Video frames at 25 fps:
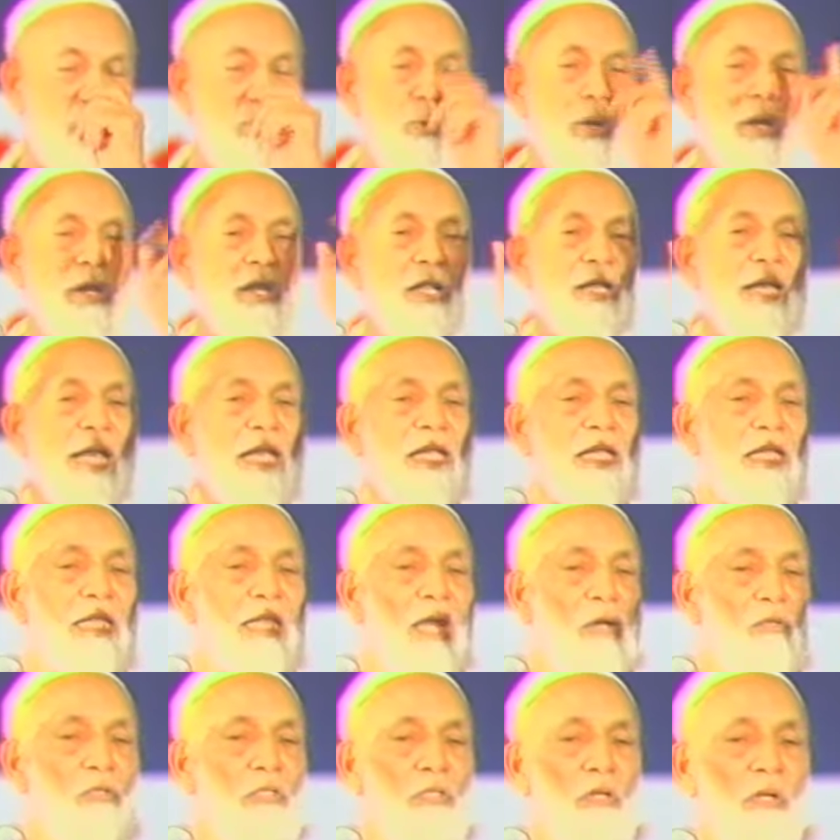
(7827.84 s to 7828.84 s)

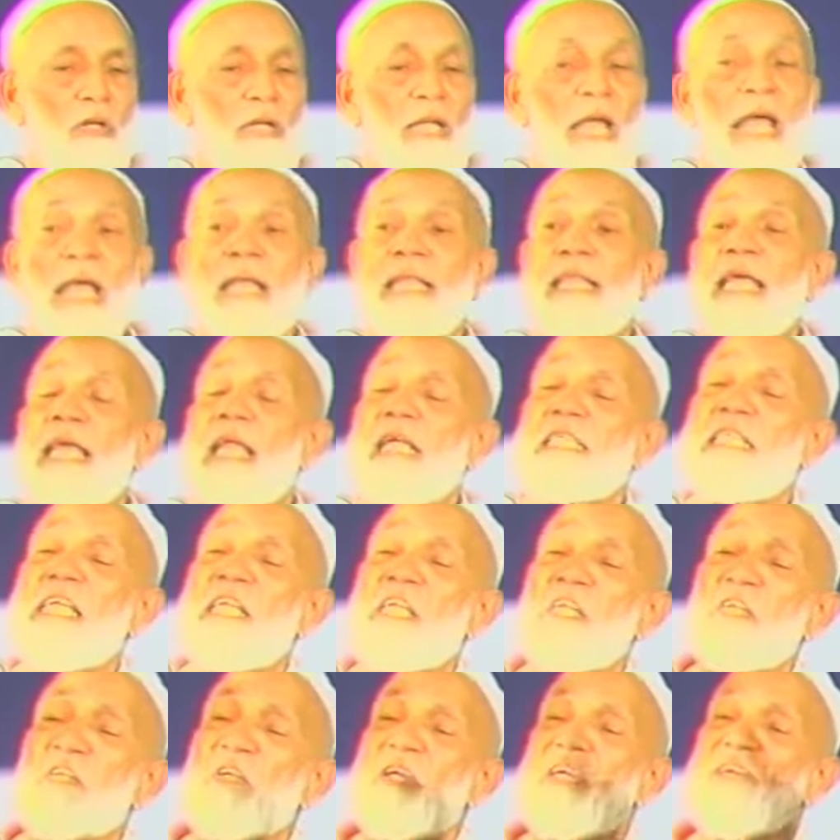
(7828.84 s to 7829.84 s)
$290,000. Then I
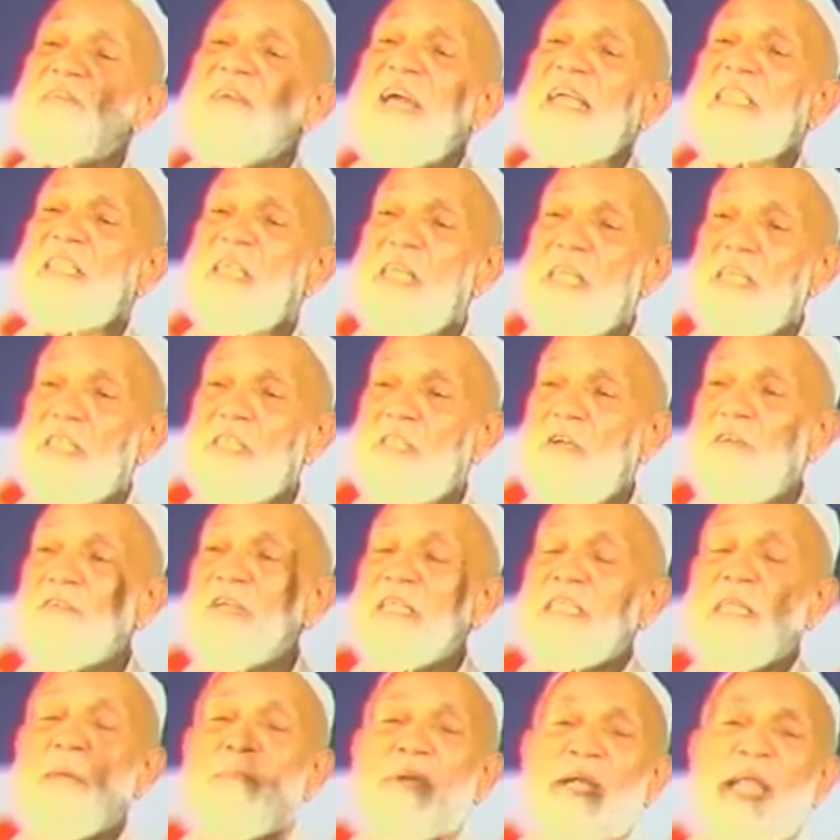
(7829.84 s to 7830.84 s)
said, in your Evangelist
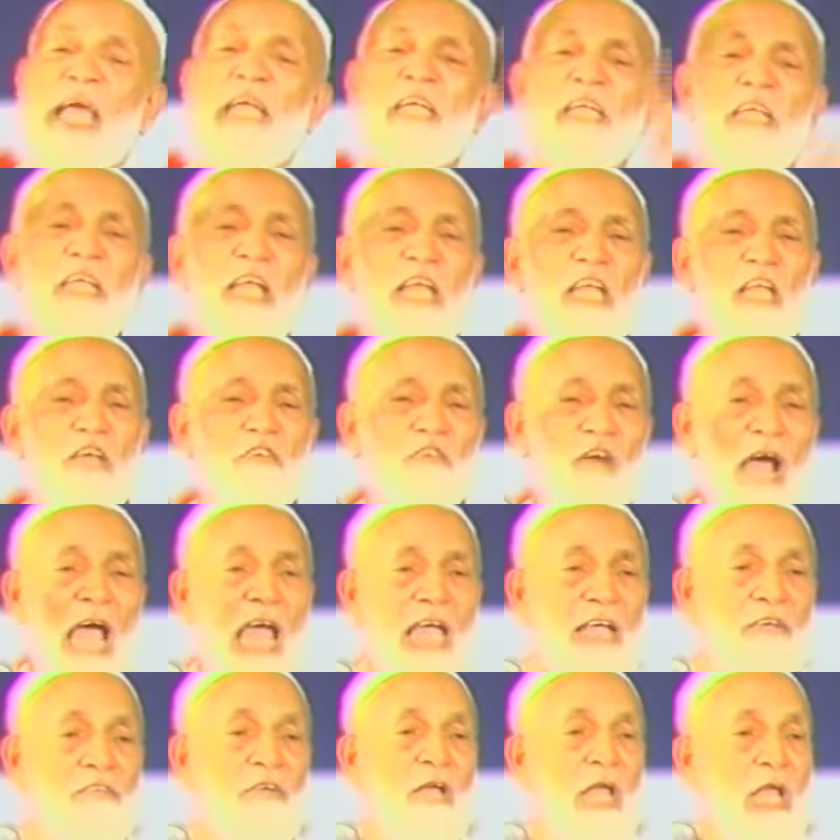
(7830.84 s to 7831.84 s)
of December
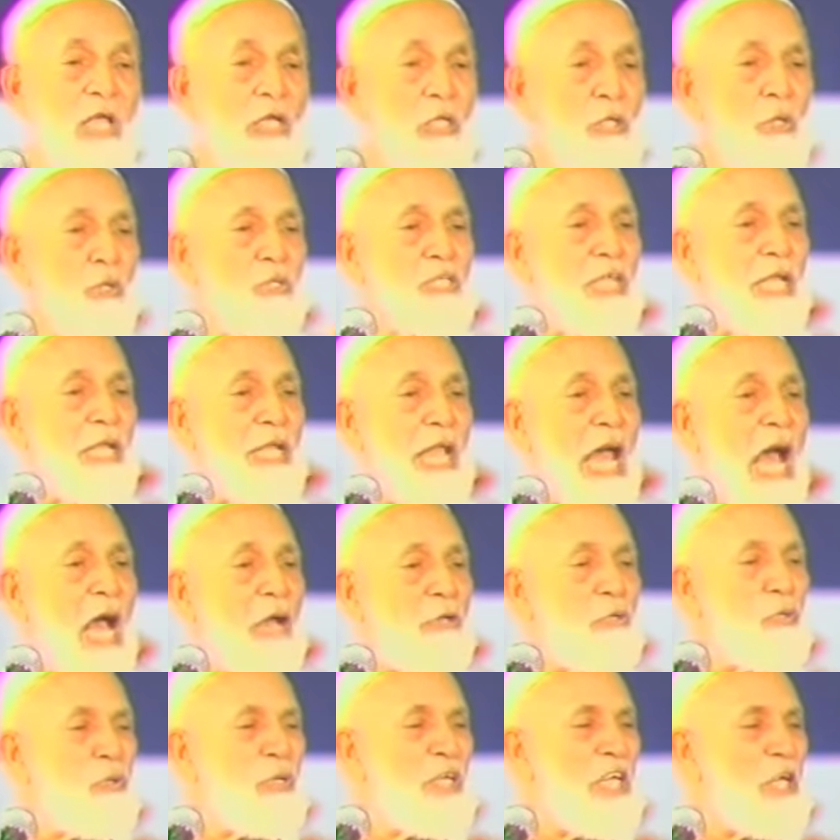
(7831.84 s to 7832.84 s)
1985, you say
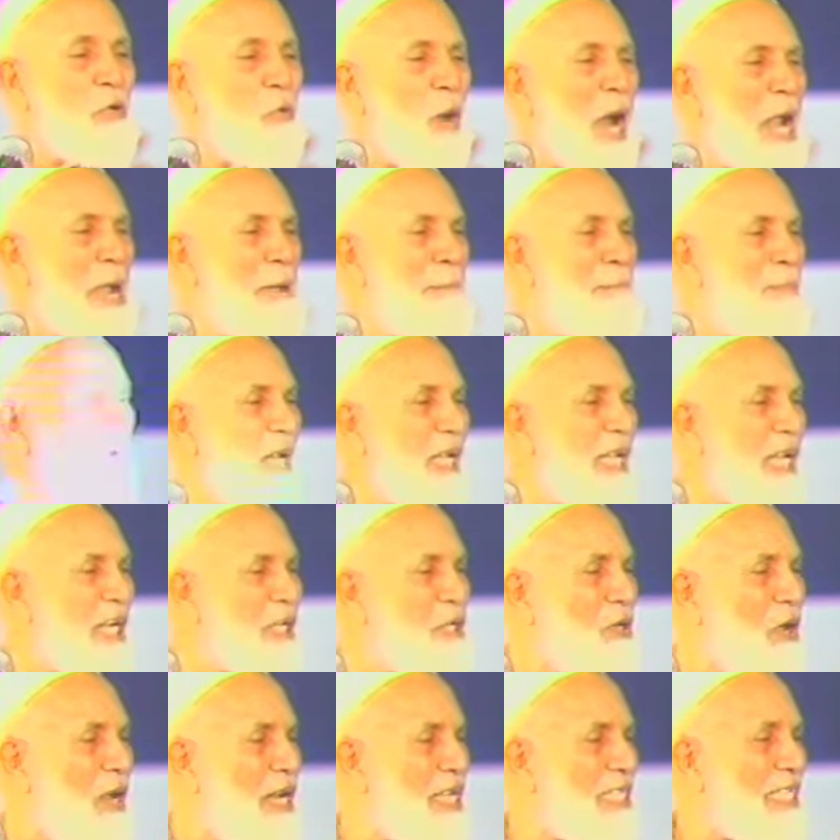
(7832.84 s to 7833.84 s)
now you need $1
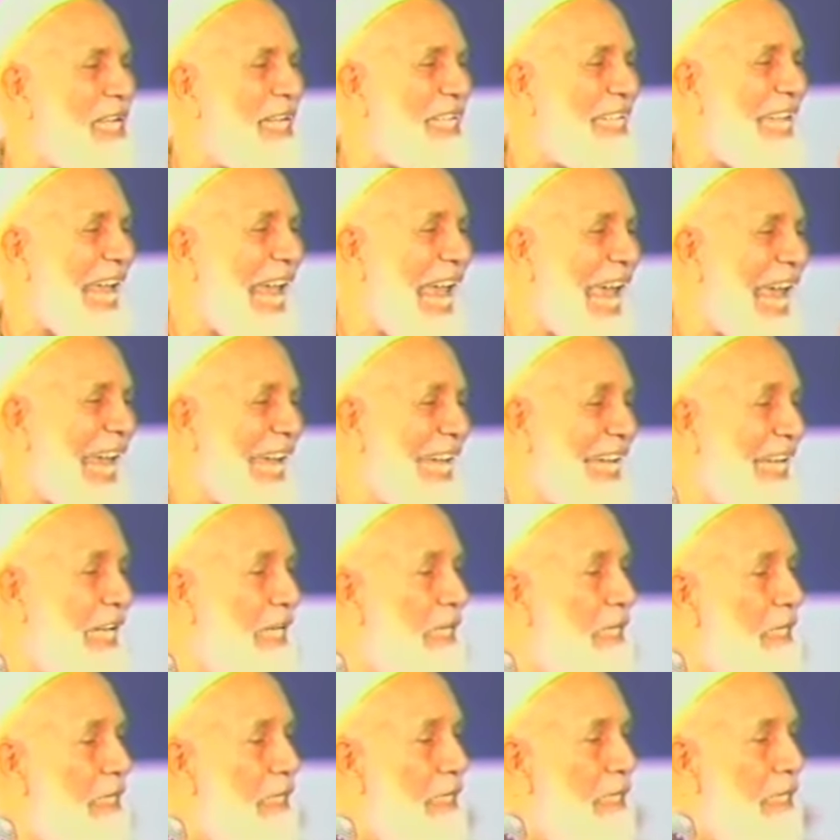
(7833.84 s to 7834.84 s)
million a
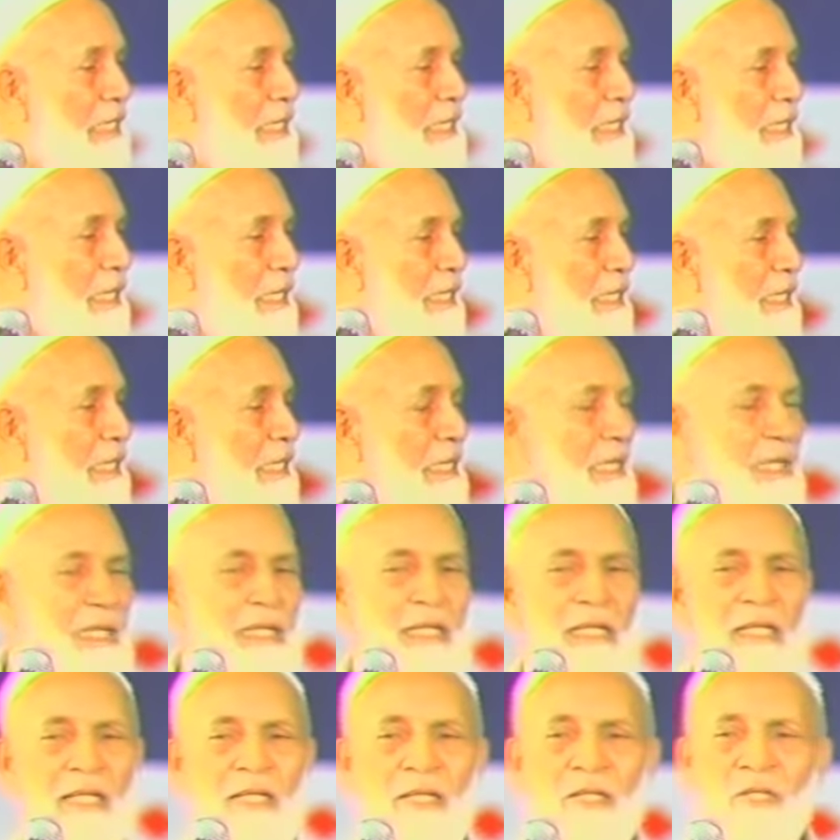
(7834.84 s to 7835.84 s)
day.
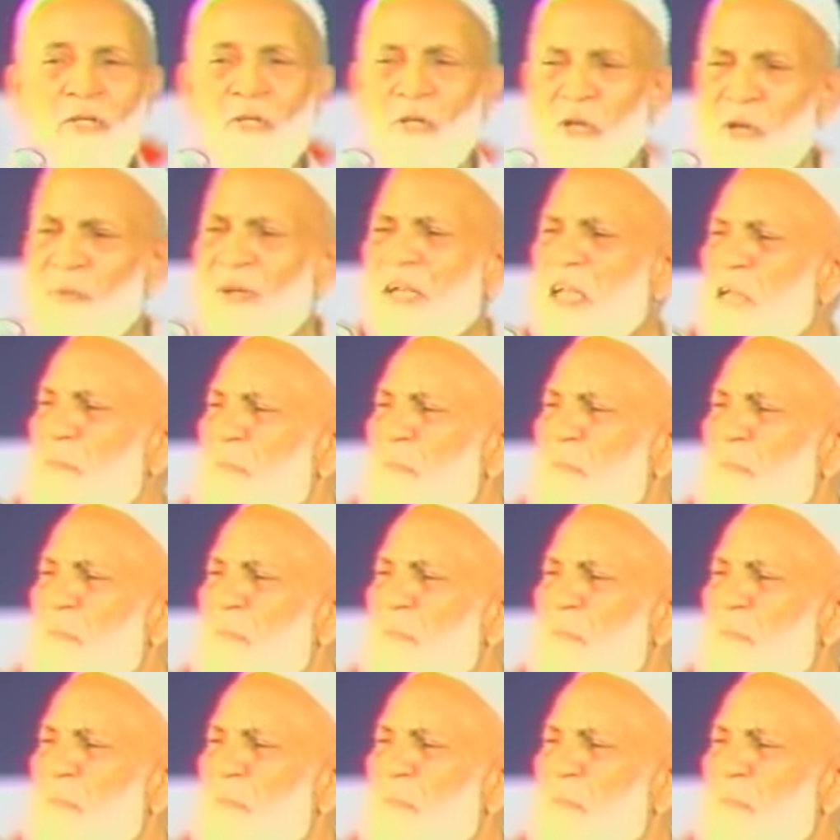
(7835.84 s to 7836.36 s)
You know what